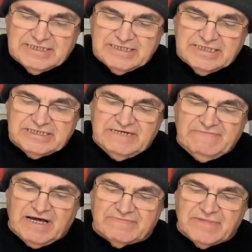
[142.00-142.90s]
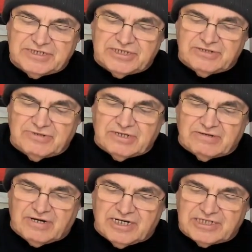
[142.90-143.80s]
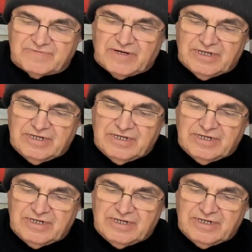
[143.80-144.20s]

See if we can get a measure on the glass, but